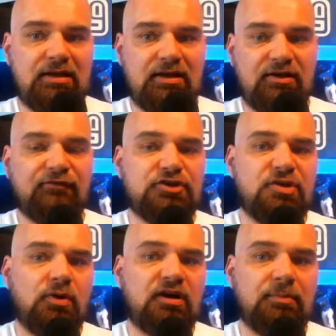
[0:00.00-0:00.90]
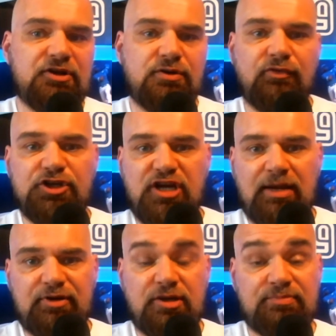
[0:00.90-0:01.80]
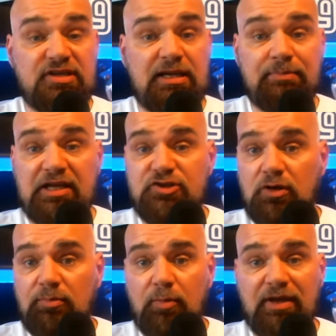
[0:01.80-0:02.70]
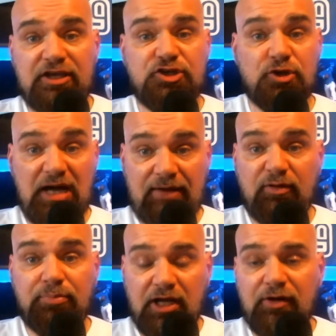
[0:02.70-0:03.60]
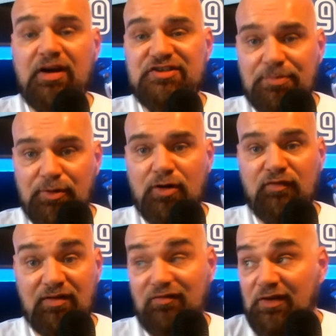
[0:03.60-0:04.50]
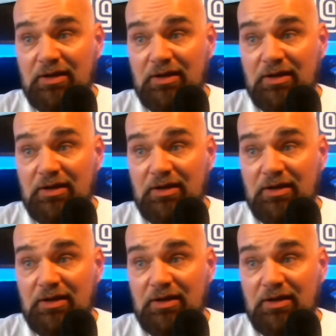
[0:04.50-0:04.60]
Now, first I wanted to mention for a championship team, it's all about making sure every player is a perfect fit.